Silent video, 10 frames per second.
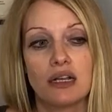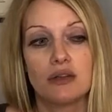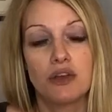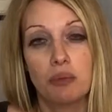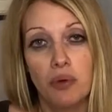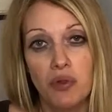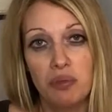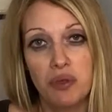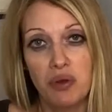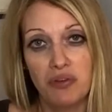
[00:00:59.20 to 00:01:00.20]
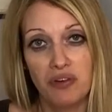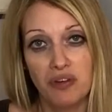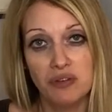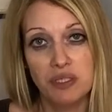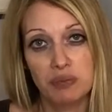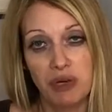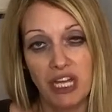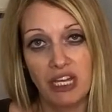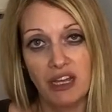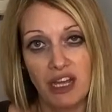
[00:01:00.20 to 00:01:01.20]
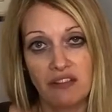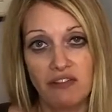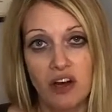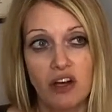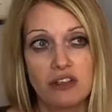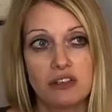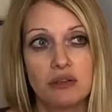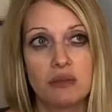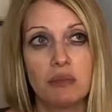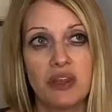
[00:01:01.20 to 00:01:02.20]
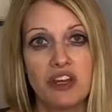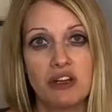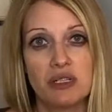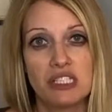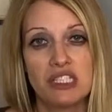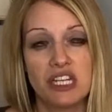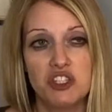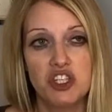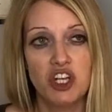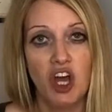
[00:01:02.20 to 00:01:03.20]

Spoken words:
they're both beautiful, spring and fall, but there is such an